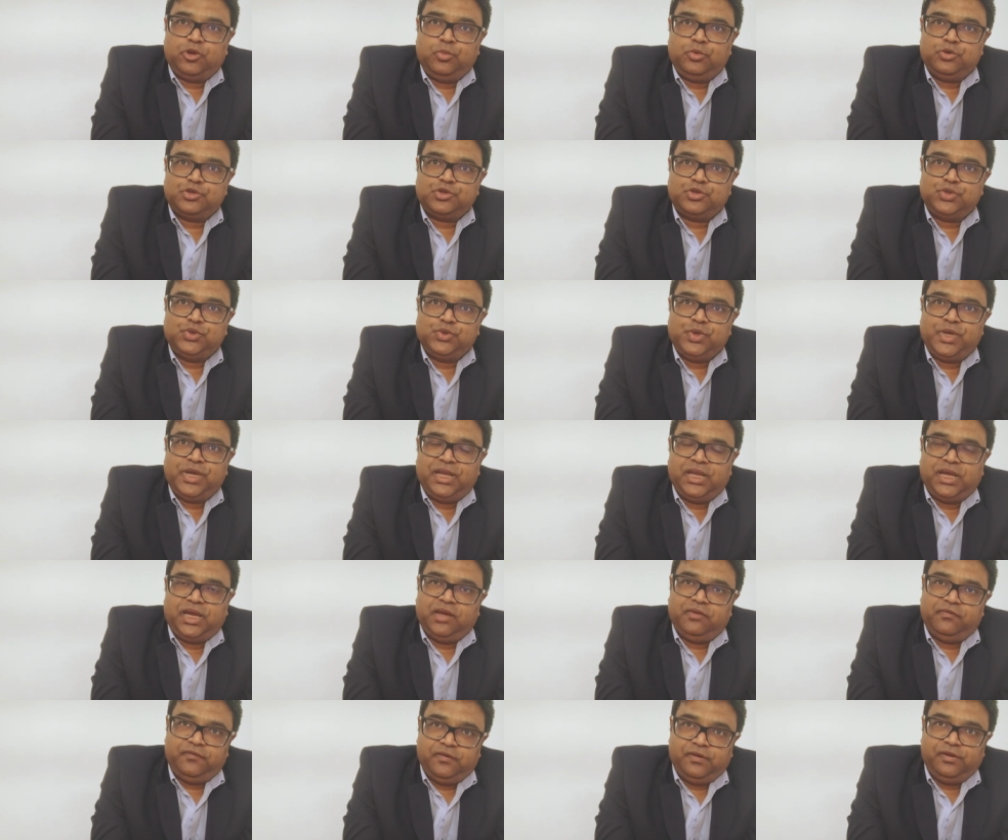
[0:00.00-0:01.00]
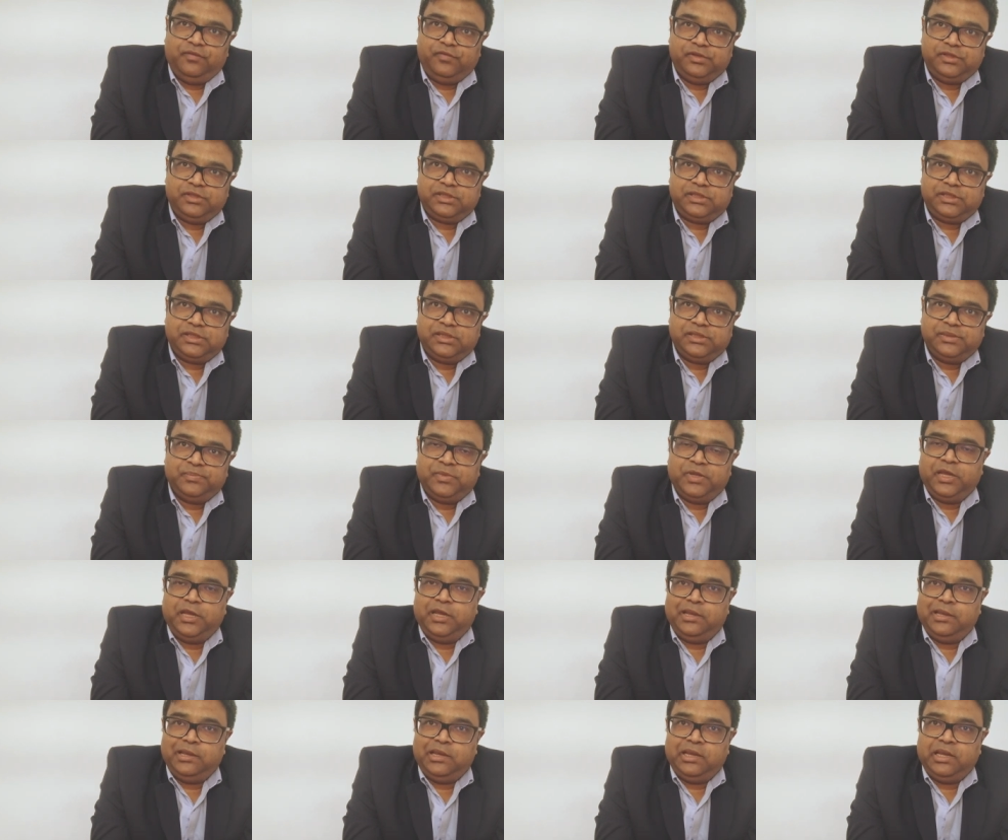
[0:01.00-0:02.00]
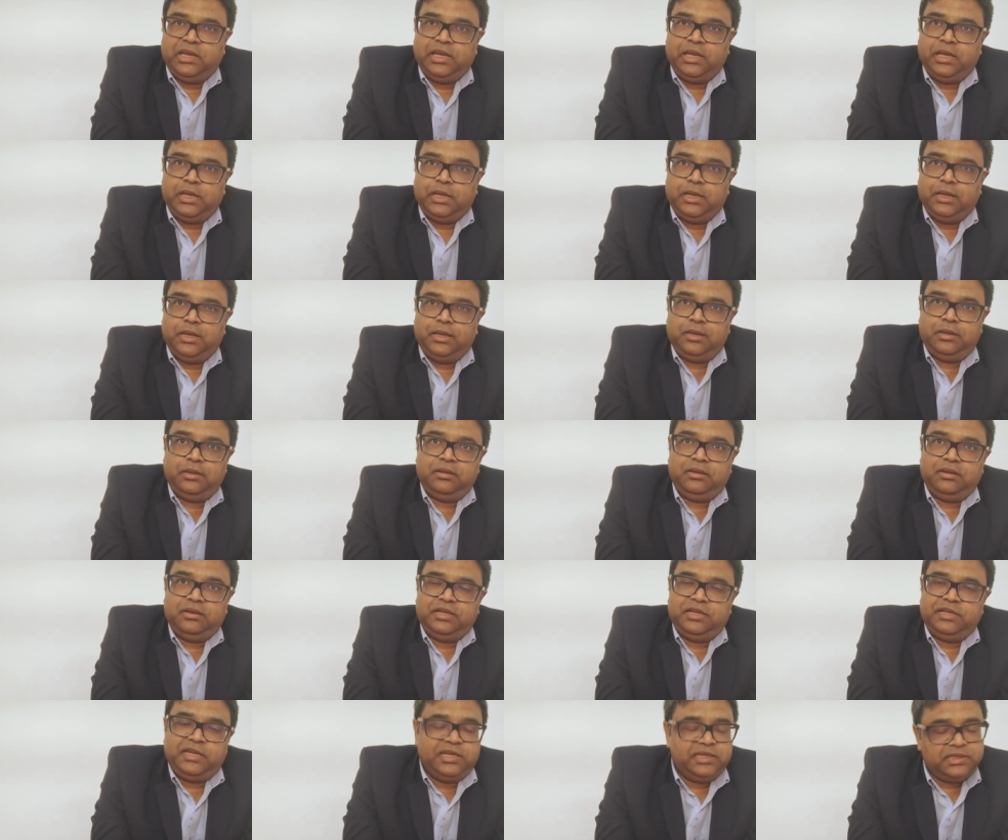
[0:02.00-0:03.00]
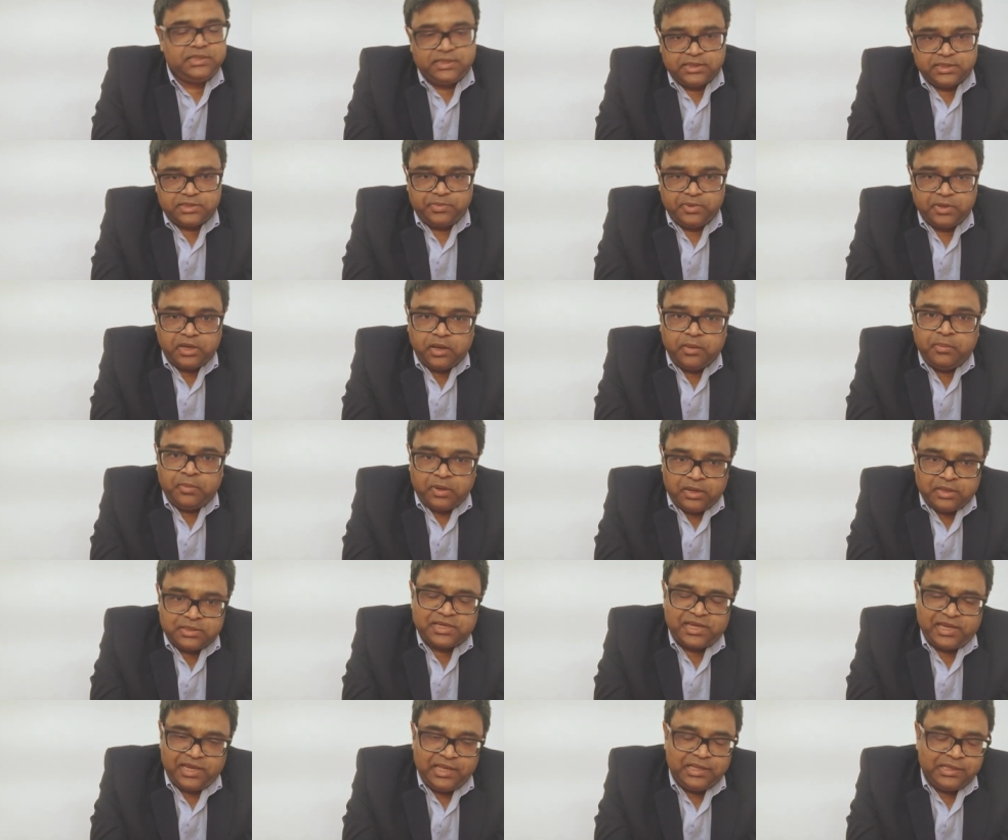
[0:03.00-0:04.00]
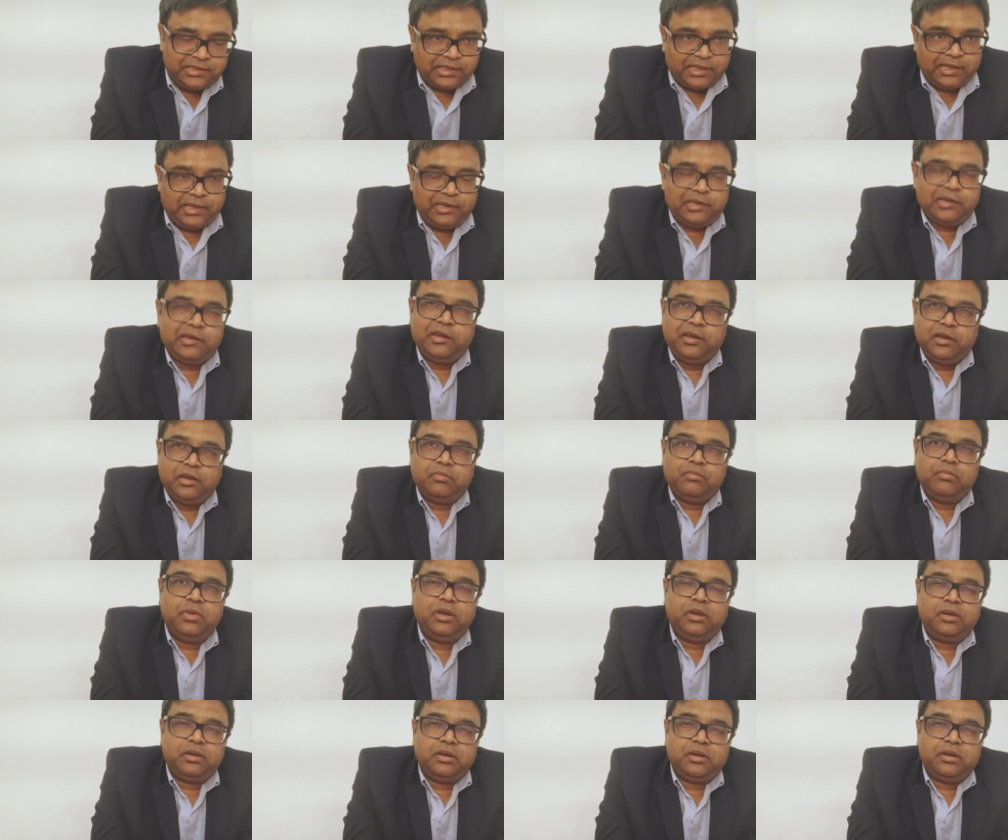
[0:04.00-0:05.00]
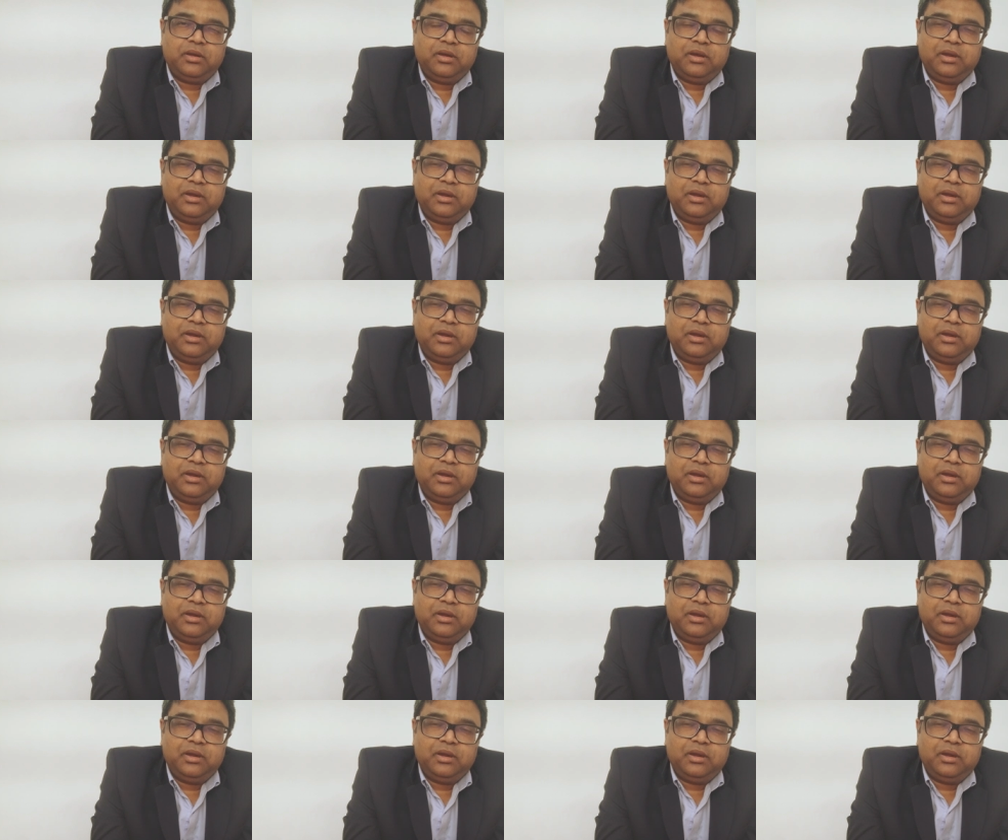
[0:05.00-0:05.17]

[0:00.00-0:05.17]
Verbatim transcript: almost two and a half hours, and it has just become a skin scent, but